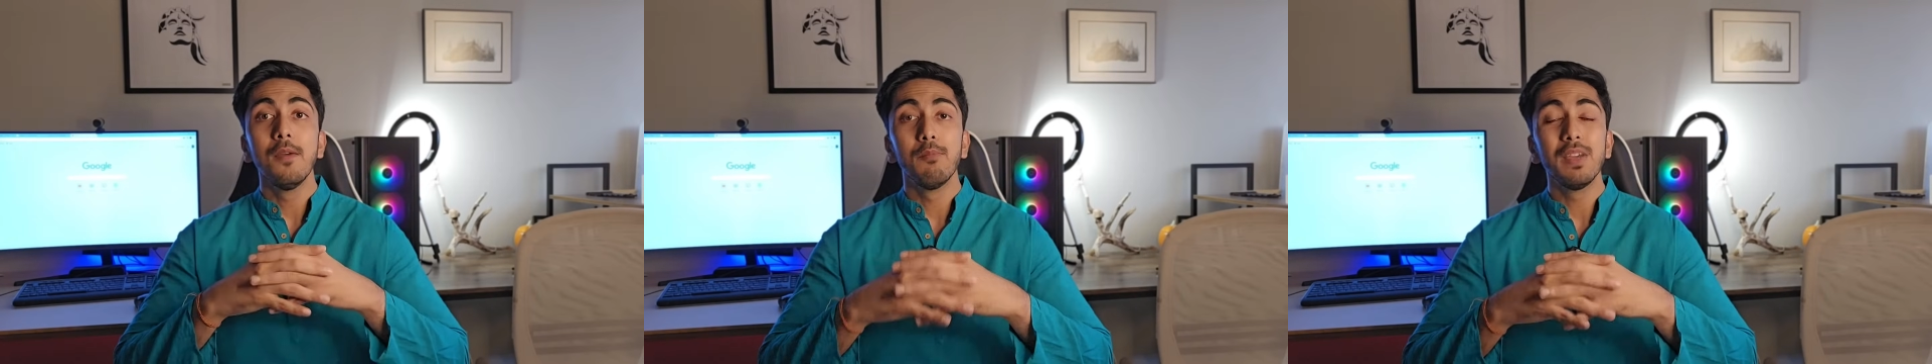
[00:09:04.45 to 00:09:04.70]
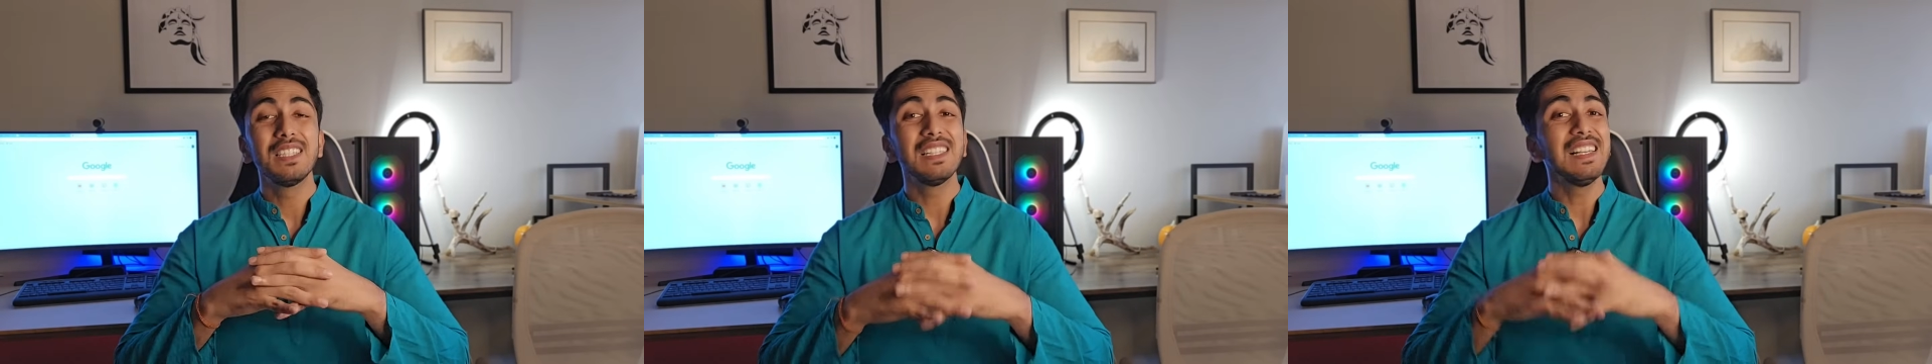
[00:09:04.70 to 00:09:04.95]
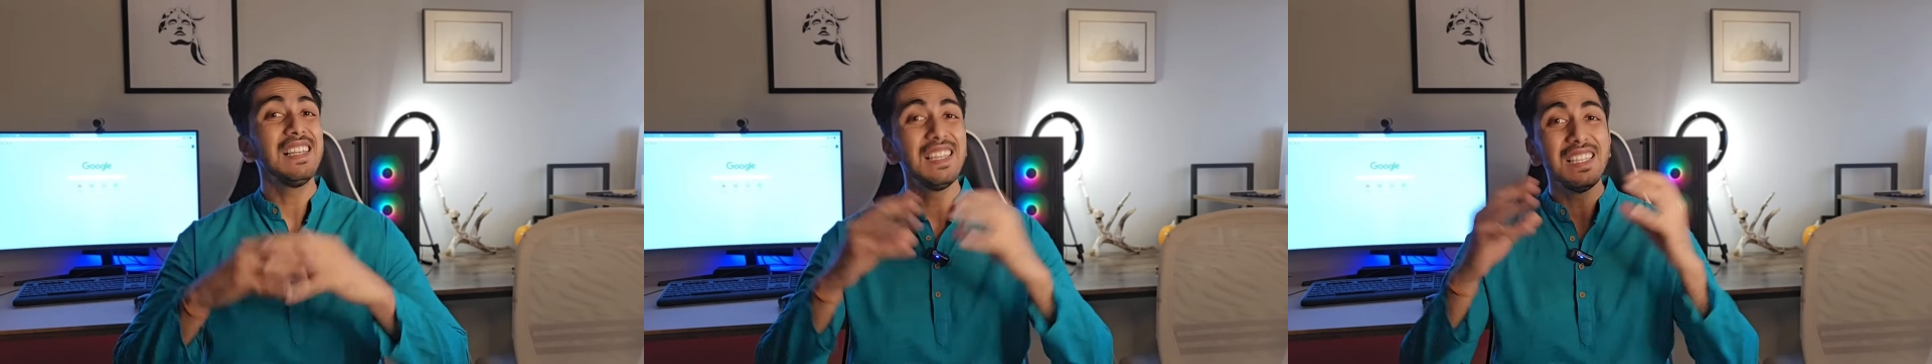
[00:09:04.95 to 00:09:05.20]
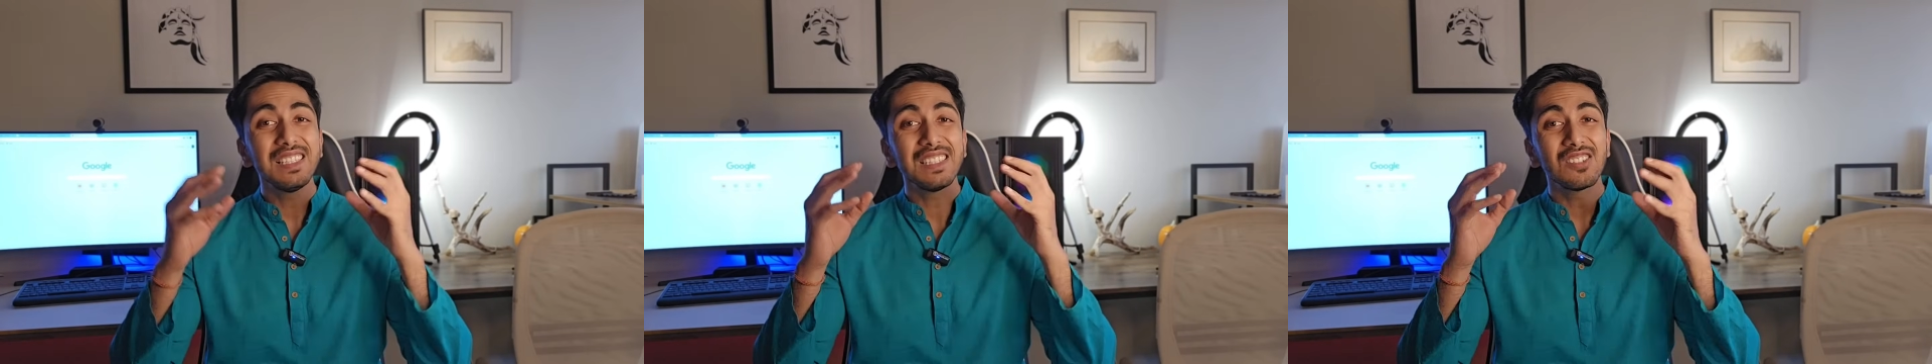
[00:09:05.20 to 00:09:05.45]
basically
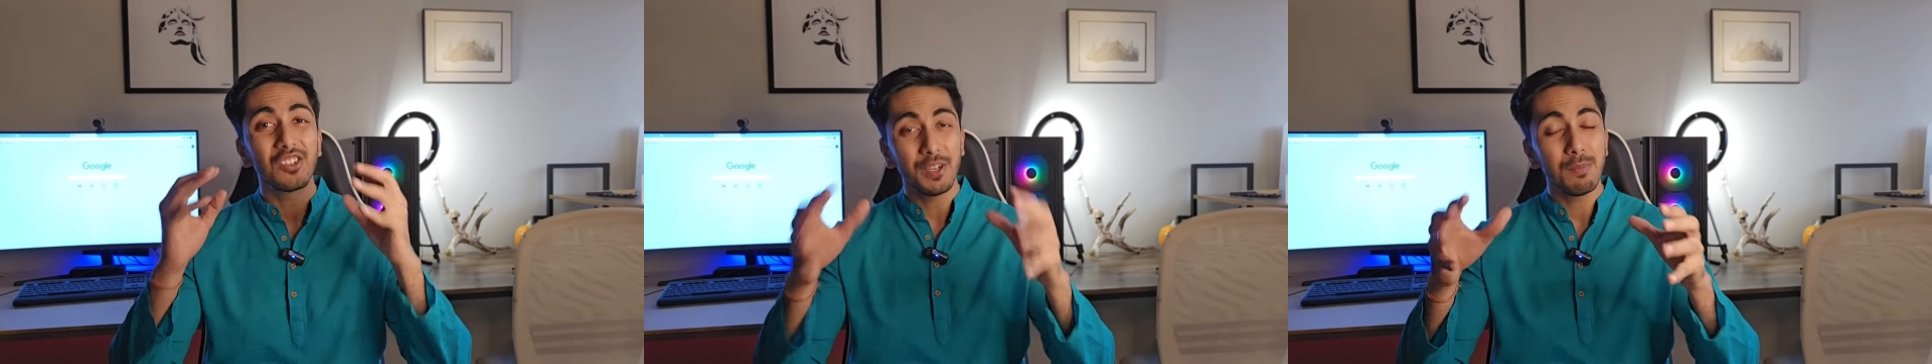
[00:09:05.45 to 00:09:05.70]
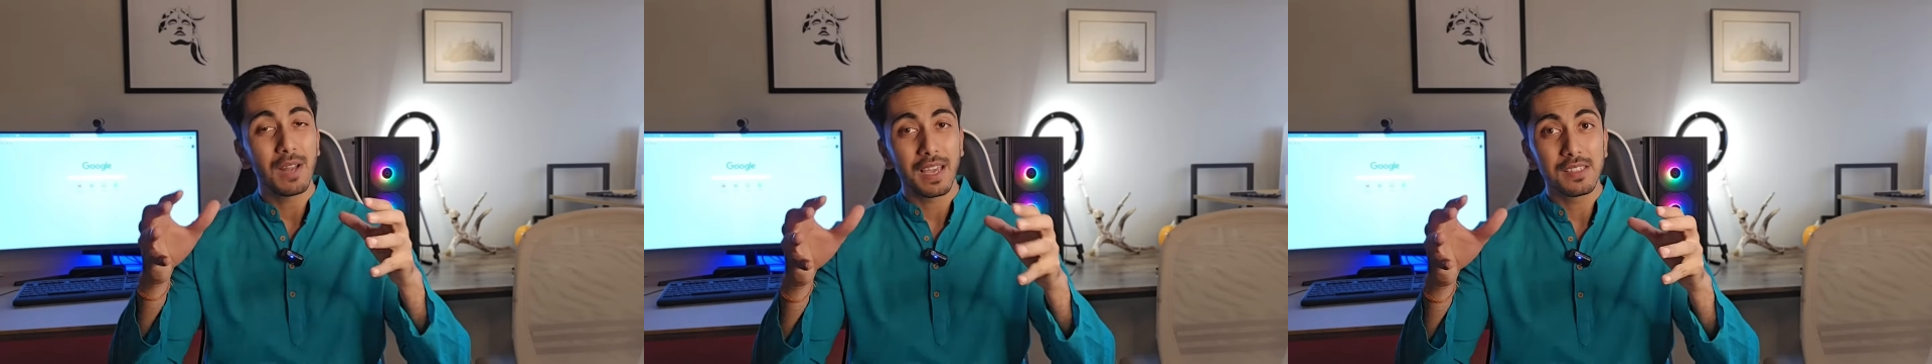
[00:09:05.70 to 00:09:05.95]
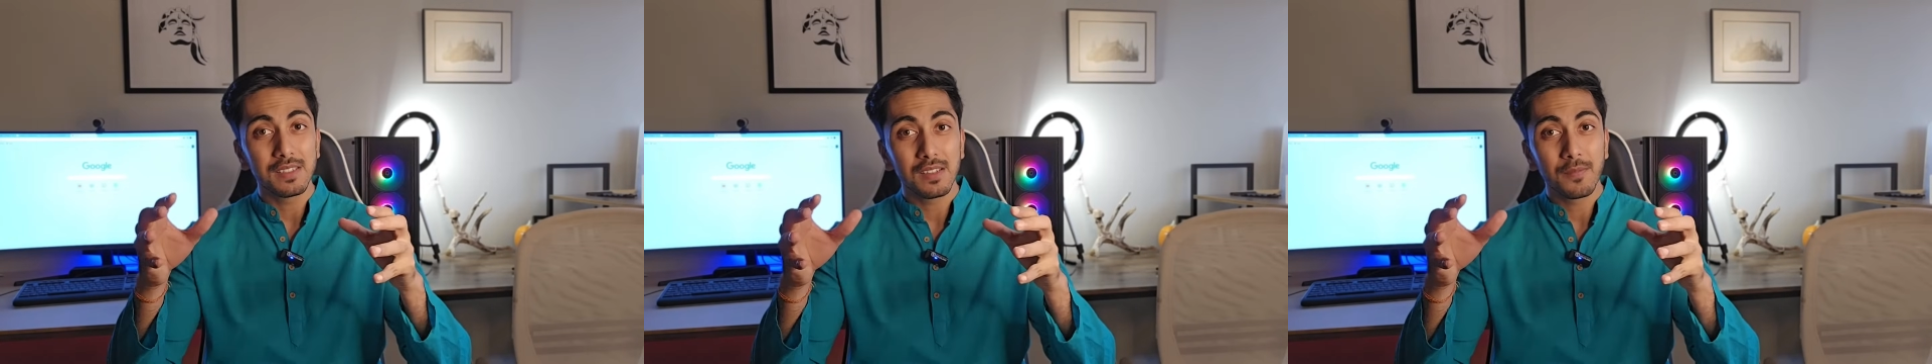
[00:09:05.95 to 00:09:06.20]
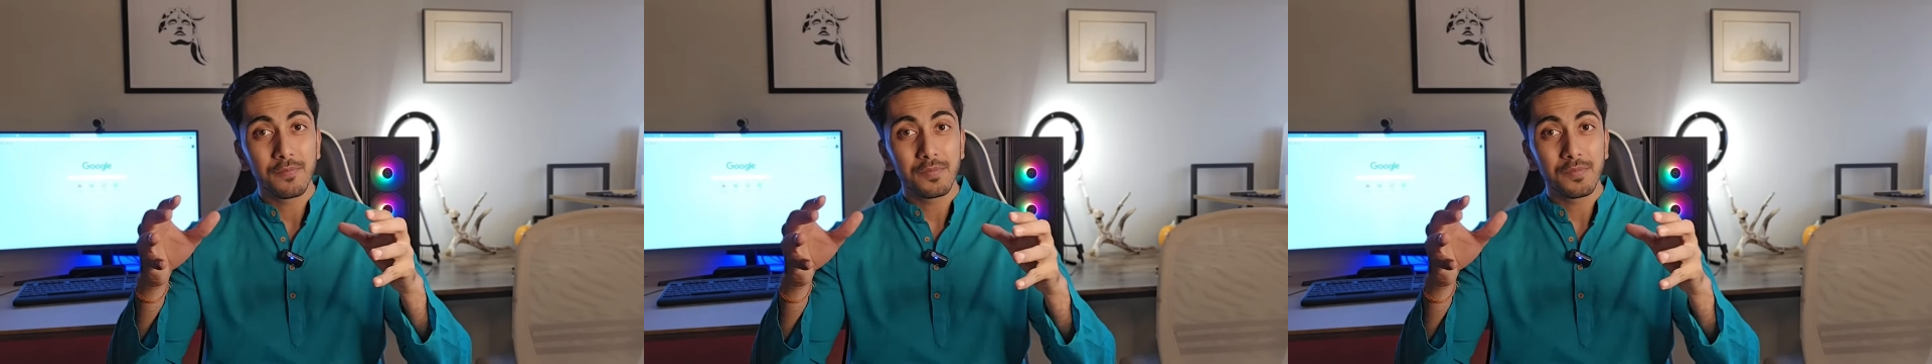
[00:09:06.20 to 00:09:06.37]
he streamlines